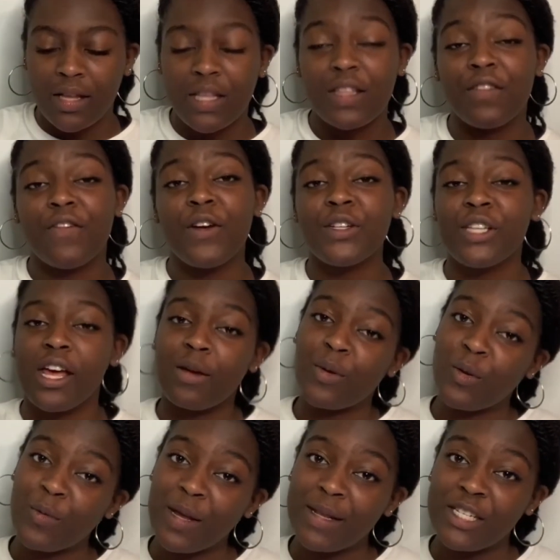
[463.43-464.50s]
The first
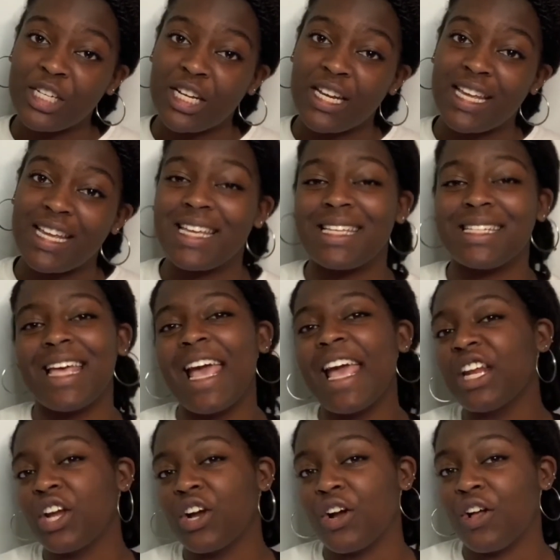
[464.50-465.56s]
honorable mention is
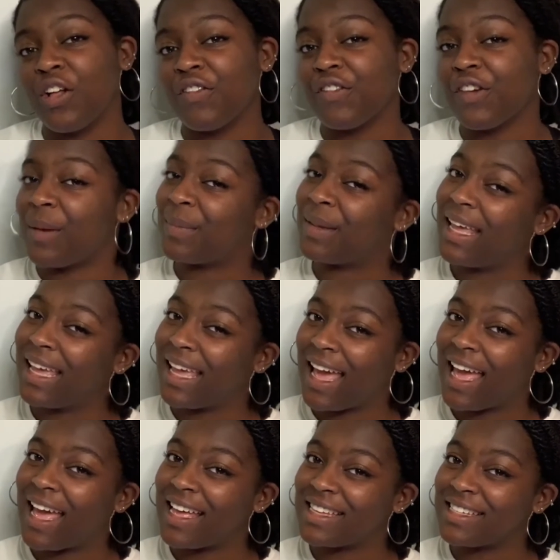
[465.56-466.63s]
Hit Girl from
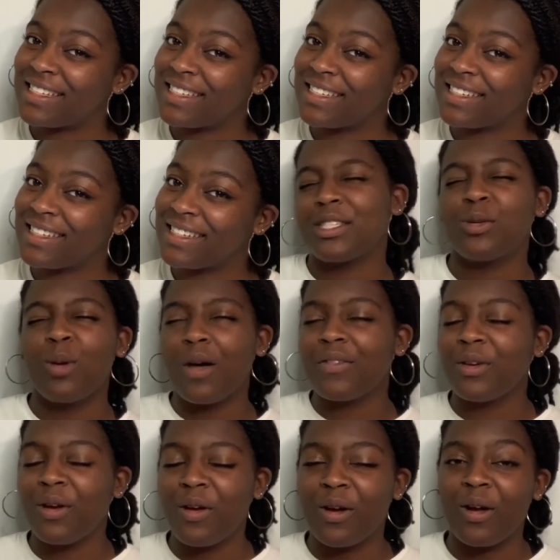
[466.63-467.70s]
Kick-Ass.
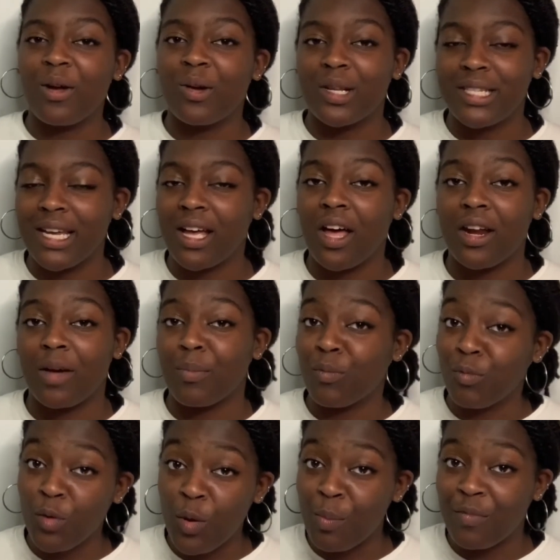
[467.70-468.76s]
12-year-old girl could take on a
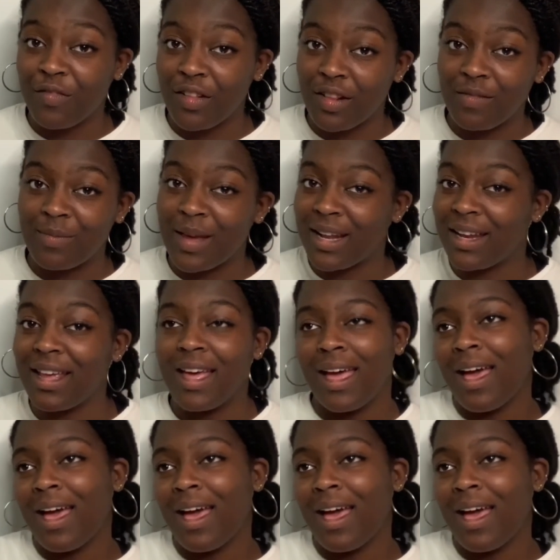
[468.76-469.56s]
room full of men.